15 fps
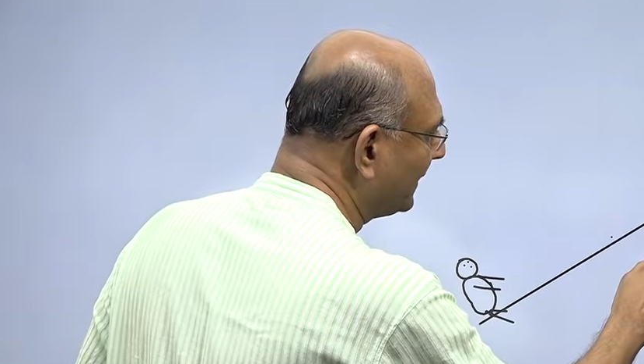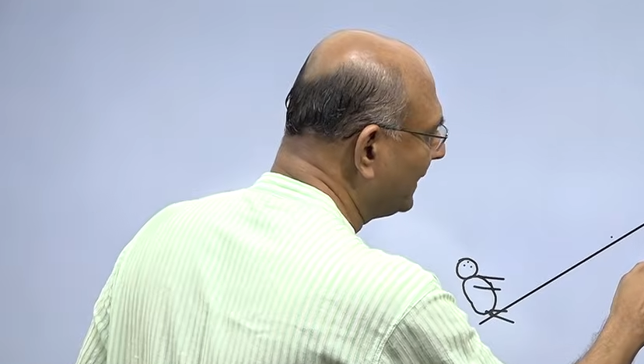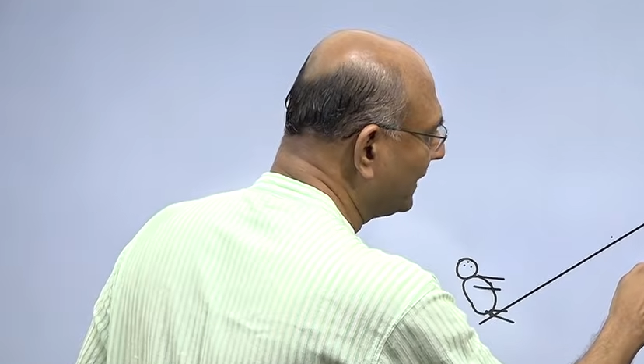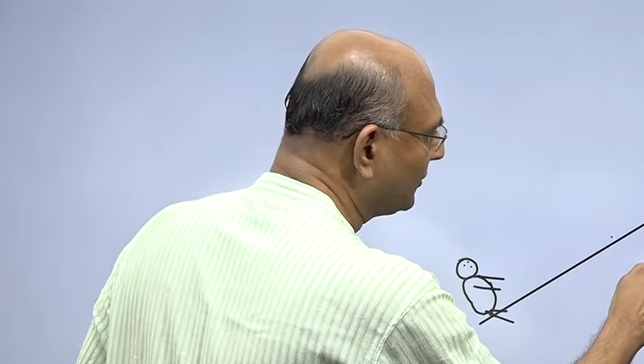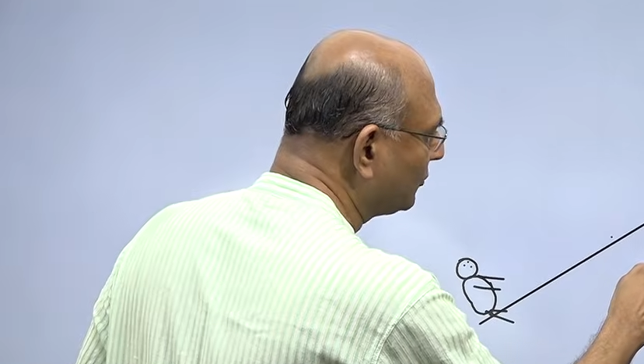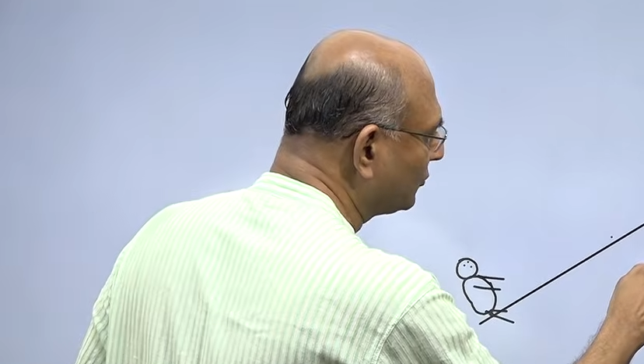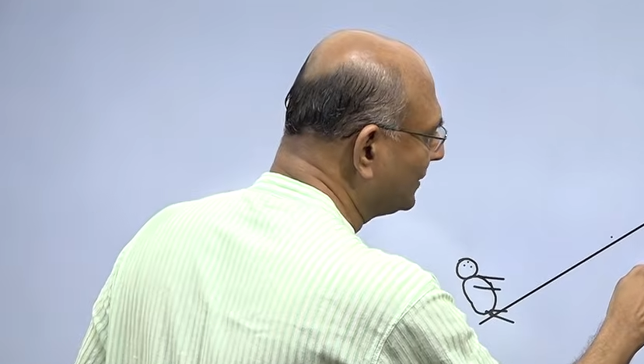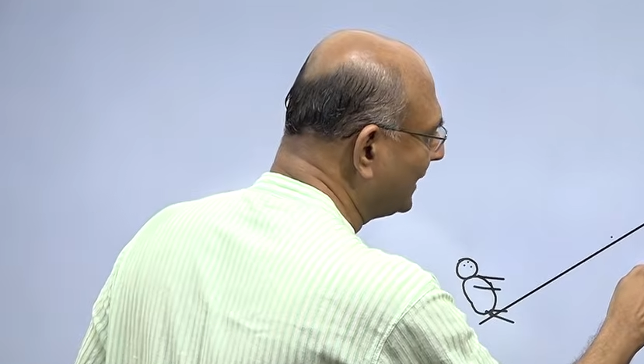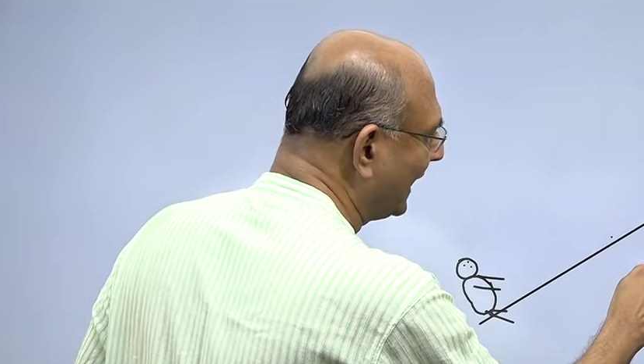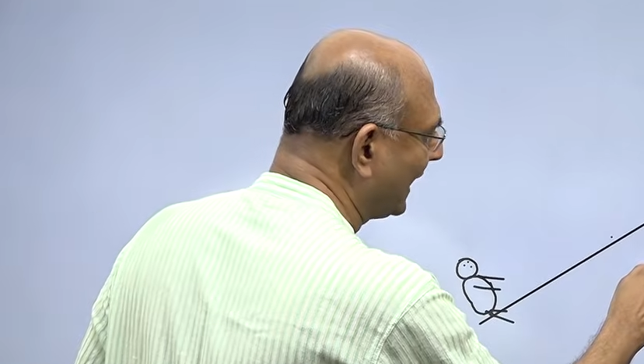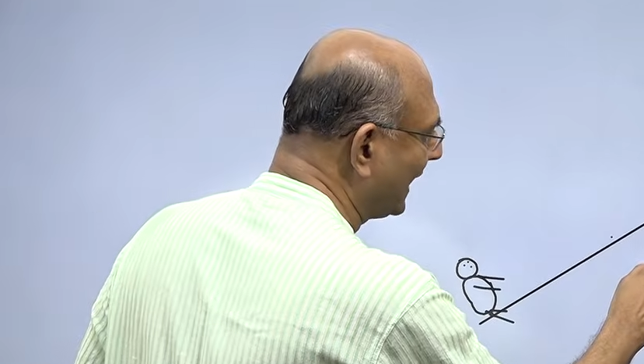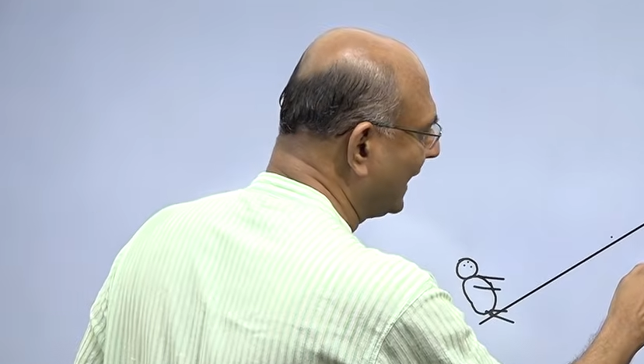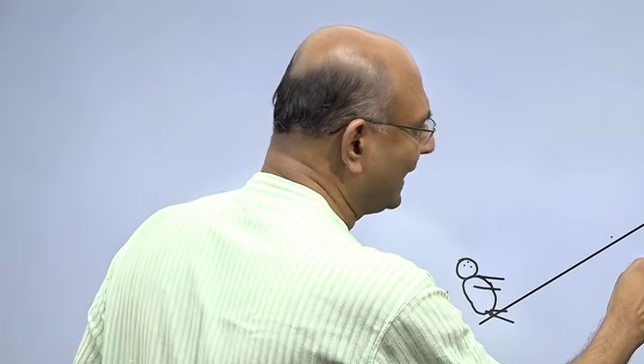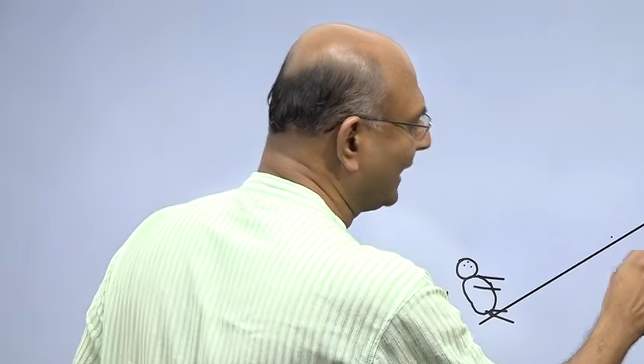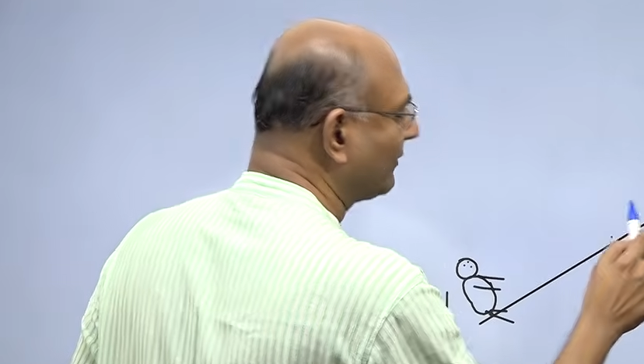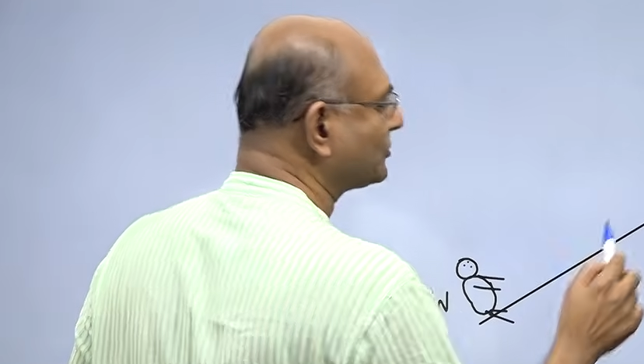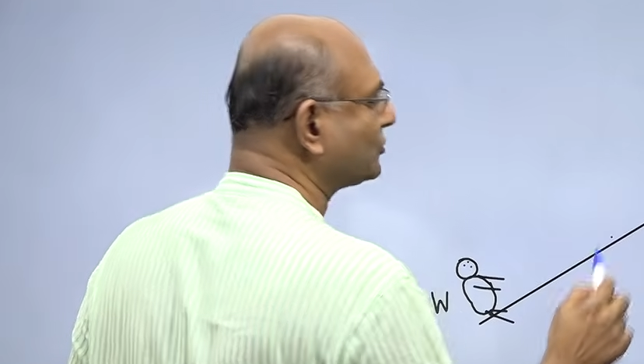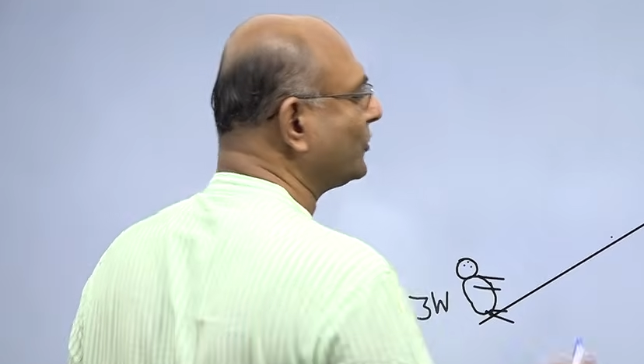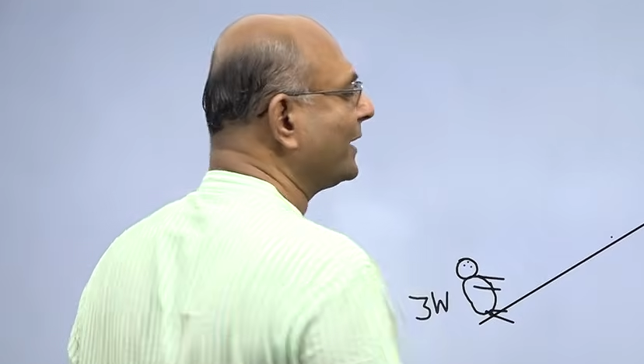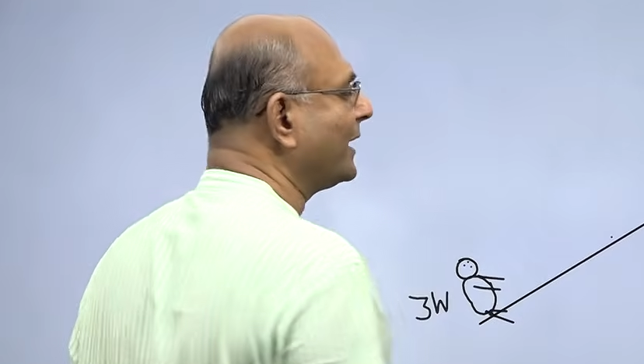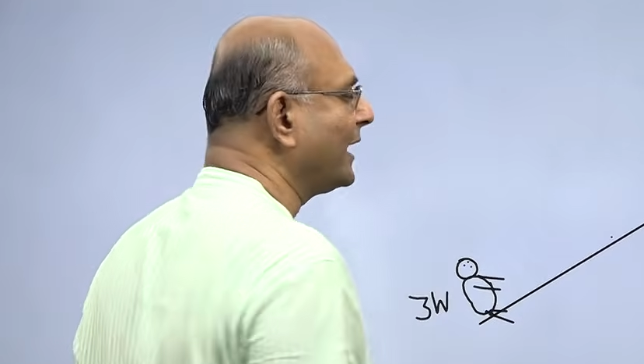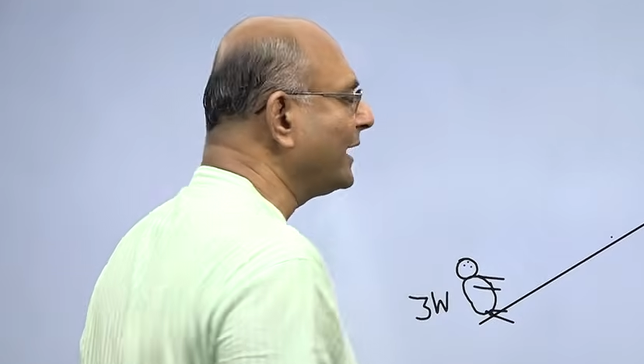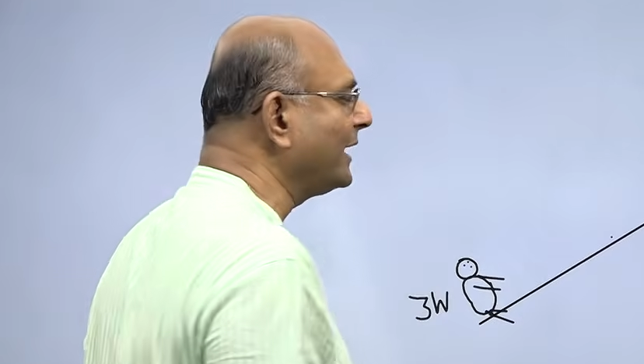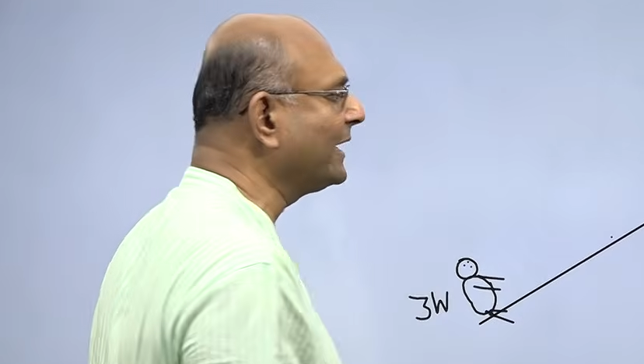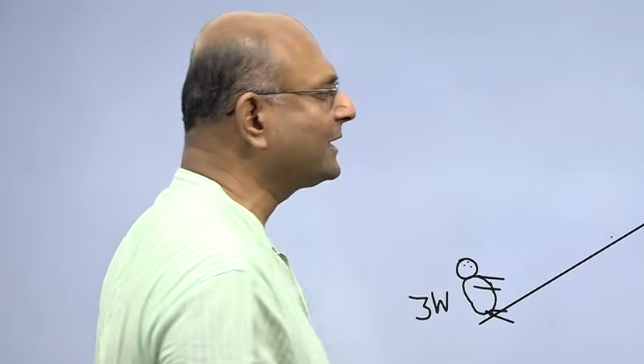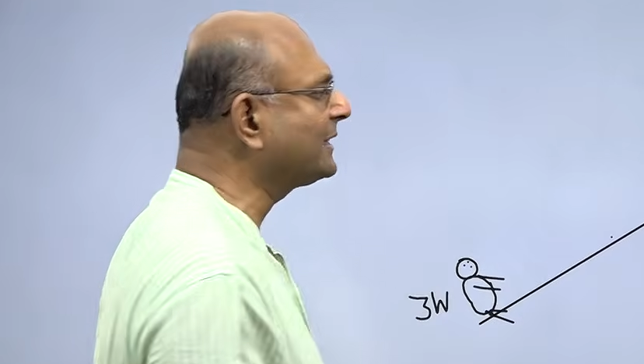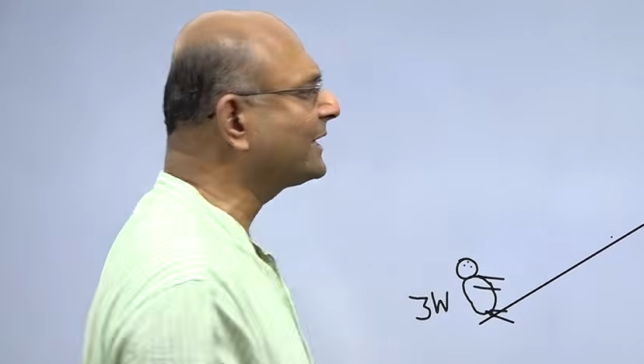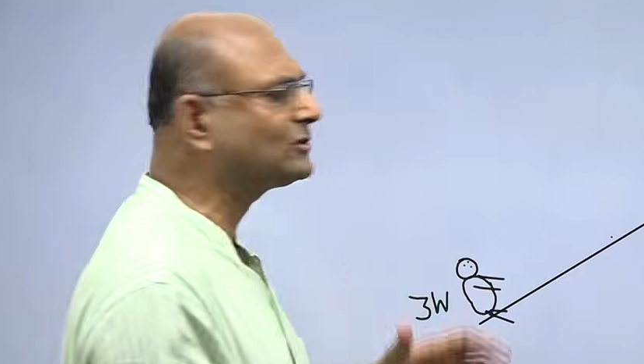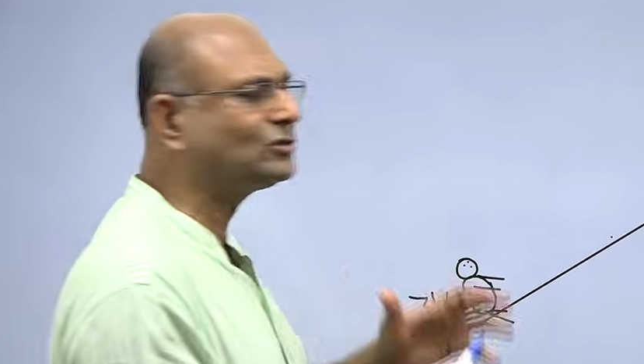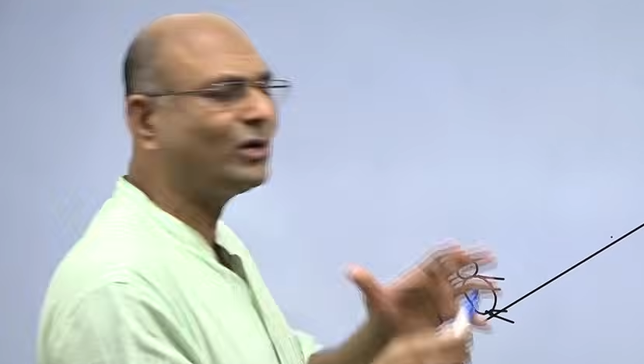here to there like I was doing earlier, that's